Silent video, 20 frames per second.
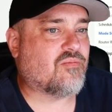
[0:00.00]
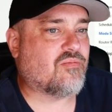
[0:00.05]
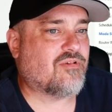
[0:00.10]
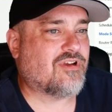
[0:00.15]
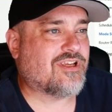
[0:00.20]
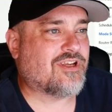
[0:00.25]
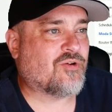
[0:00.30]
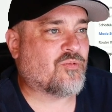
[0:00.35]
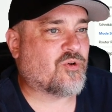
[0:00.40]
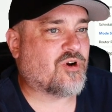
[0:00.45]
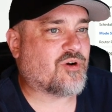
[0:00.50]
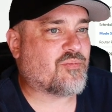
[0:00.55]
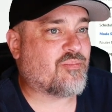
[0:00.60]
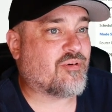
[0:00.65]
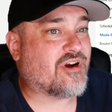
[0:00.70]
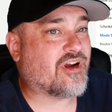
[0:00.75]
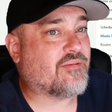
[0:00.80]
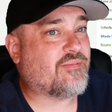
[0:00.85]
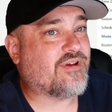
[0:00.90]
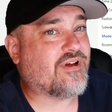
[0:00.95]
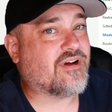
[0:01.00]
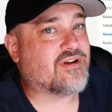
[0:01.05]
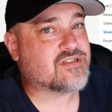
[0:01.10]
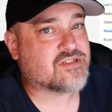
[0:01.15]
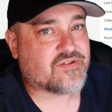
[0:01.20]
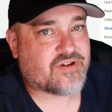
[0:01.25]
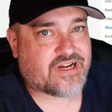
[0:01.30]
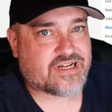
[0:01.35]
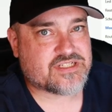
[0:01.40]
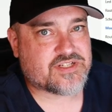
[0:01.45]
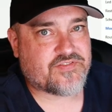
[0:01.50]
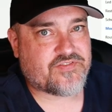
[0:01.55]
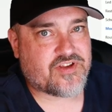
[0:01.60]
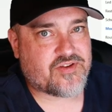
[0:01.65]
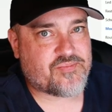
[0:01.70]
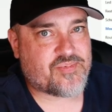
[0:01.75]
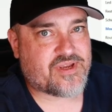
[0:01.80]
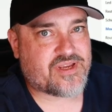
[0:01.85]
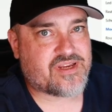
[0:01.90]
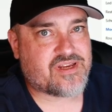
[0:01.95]
your work probably also has a
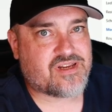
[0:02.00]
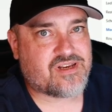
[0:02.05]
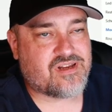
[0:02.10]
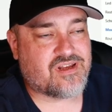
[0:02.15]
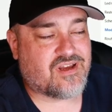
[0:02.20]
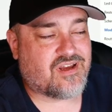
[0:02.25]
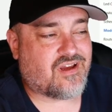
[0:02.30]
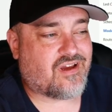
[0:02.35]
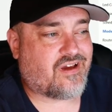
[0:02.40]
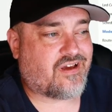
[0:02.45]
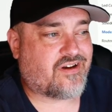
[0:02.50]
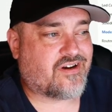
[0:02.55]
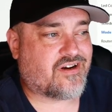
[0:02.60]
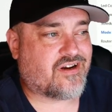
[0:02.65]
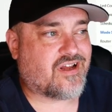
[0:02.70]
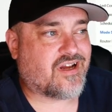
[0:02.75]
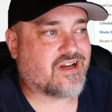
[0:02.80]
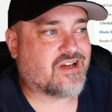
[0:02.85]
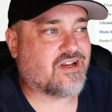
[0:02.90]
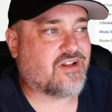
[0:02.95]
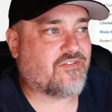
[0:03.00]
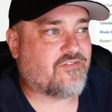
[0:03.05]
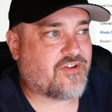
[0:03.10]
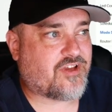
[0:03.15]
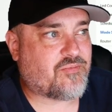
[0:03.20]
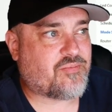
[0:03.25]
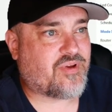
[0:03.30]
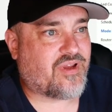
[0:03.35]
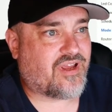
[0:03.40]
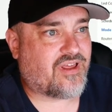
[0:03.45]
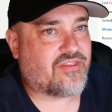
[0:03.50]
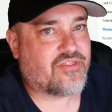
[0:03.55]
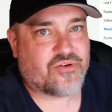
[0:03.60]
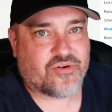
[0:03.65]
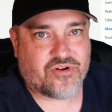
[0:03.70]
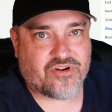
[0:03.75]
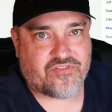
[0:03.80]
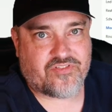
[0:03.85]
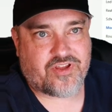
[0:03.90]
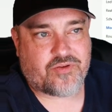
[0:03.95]
VPN and you're not going to VPN
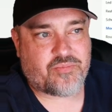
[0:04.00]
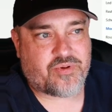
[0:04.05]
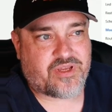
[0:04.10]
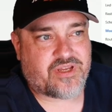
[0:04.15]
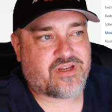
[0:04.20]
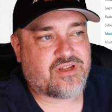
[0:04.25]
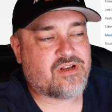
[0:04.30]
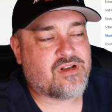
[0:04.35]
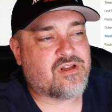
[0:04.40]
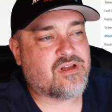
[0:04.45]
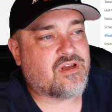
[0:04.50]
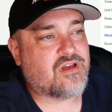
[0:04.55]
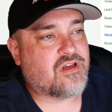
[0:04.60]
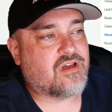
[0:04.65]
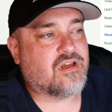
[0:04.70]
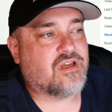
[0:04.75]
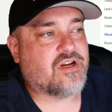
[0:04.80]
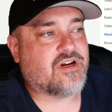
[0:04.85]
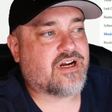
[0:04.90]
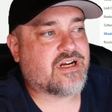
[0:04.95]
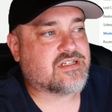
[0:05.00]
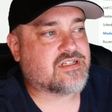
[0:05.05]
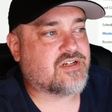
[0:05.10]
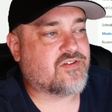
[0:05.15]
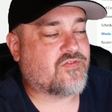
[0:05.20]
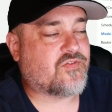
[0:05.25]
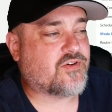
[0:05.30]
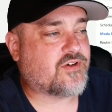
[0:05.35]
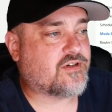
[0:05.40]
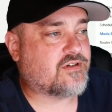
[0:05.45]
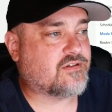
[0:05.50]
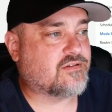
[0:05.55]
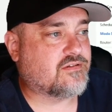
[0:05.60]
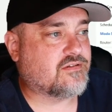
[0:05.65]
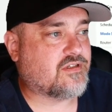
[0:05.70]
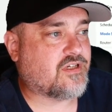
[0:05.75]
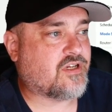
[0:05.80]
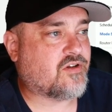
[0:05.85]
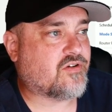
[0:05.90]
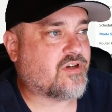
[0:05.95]
through a VPN. You're asking for,
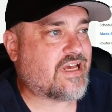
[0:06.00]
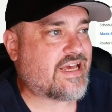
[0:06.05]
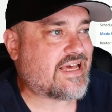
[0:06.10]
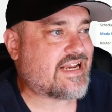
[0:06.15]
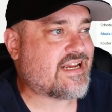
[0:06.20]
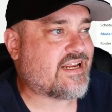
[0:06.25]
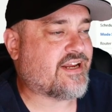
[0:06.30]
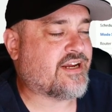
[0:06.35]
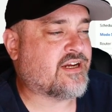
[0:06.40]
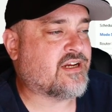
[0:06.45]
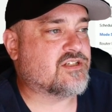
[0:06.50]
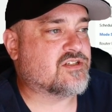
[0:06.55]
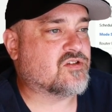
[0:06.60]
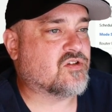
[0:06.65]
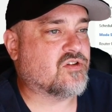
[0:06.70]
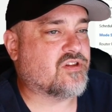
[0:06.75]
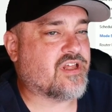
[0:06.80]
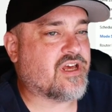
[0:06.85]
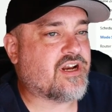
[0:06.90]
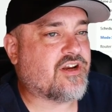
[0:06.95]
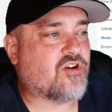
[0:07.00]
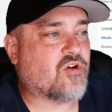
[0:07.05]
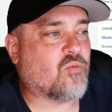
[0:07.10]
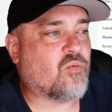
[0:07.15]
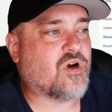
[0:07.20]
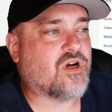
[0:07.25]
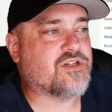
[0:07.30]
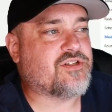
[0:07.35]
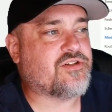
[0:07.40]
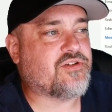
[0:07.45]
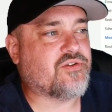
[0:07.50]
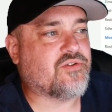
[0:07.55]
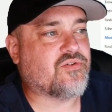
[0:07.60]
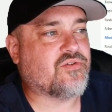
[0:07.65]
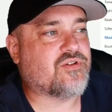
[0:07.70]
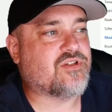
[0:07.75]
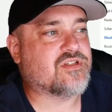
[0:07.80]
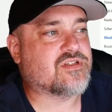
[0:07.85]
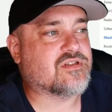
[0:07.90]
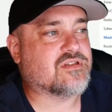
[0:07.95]
a headache. So then you'll want to
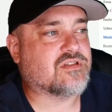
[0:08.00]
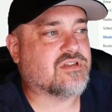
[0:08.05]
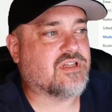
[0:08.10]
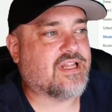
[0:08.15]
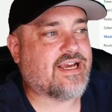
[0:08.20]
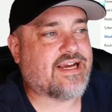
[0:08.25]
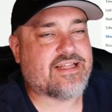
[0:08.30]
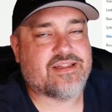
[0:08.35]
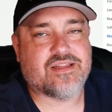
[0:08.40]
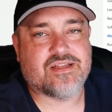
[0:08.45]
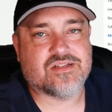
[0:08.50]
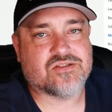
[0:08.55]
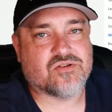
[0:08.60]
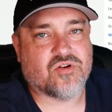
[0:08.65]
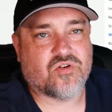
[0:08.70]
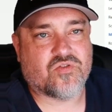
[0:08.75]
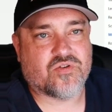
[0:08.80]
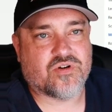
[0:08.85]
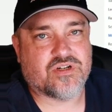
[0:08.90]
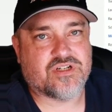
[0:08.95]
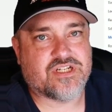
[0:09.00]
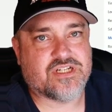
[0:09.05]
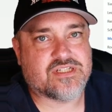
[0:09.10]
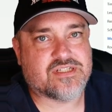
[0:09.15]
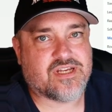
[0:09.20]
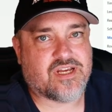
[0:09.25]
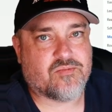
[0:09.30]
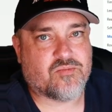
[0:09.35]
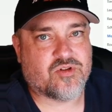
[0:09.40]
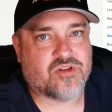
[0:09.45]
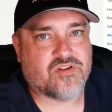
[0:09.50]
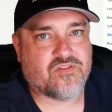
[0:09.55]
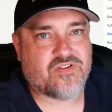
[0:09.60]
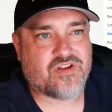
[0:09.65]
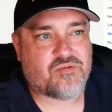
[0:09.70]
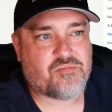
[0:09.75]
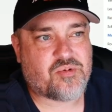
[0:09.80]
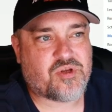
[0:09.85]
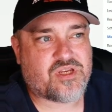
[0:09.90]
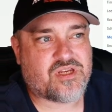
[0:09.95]
just slide this over, disable the
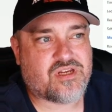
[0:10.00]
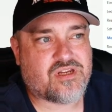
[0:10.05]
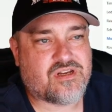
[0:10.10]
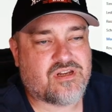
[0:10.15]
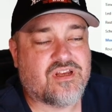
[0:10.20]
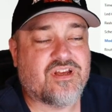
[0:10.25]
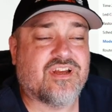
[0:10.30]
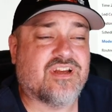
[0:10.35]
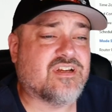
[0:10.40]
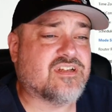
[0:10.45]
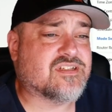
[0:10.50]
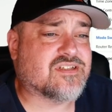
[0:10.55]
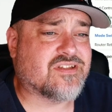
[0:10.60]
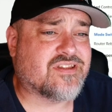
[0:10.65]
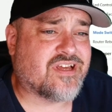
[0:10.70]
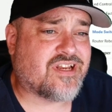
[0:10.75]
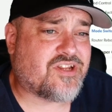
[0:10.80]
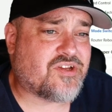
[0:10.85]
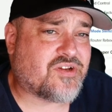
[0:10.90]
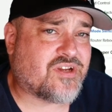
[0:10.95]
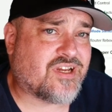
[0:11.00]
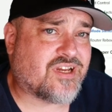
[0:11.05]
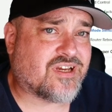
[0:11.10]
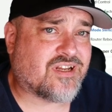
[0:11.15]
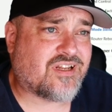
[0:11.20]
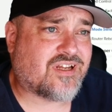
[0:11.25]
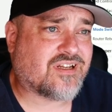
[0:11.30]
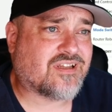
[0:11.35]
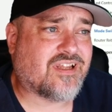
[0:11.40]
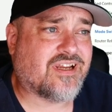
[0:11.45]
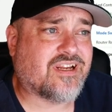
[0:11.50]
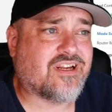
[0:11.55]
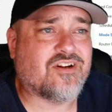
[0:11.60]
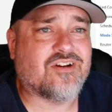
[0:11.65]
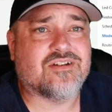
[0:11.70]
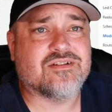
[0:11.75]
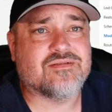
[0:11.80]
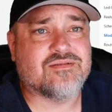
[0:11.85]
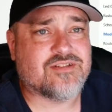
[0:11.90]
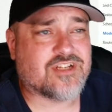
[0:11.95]
VPN. So then you can connect like
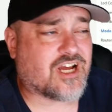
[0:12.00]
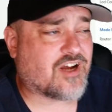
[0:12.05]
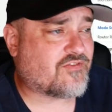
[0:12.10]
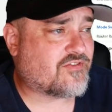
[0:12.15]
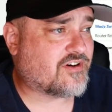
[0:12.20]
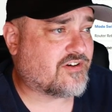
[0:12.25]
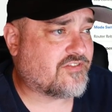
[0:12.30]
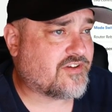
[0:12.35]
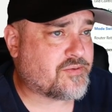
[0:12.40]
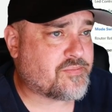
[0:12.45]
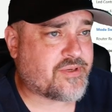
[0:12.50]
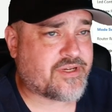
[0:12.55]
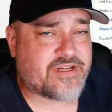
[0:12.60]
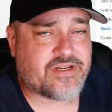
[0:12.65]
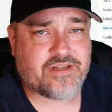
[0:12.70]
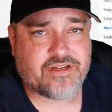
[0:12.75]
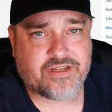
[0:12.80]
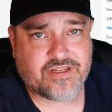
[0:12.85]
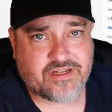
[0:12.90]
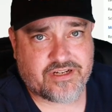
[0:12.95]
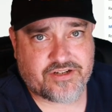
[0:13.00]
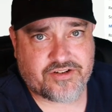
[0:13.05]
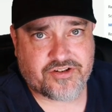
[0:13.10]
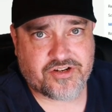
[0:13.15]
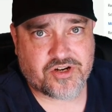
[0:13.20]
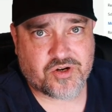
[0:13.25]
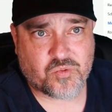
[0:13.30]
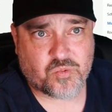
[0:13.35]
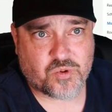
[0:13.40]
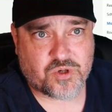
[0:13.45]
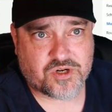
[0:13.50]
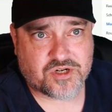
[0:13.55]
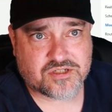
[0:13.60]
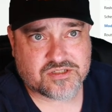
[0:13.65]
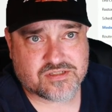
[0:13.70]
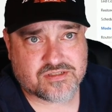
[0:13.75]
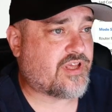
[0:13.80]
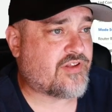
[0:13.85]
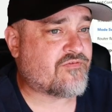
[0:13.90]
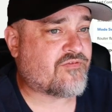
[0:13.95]
your software VPN to get into your
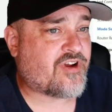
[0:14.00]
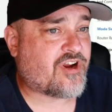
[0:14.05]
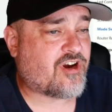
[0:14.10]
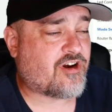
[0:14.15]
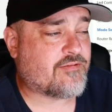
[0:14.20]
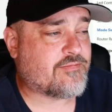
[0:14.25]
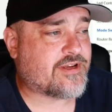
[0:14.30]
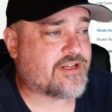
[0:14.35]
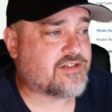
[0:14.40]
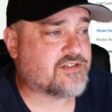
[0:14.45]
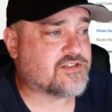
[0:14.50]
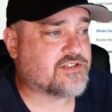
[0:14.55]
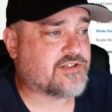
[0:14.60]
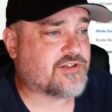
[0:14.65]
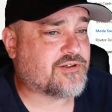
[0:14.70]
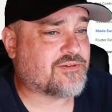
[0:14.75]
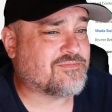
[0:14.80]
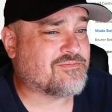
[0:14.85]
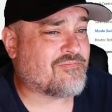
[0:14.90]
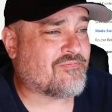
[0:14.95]
work's environment. So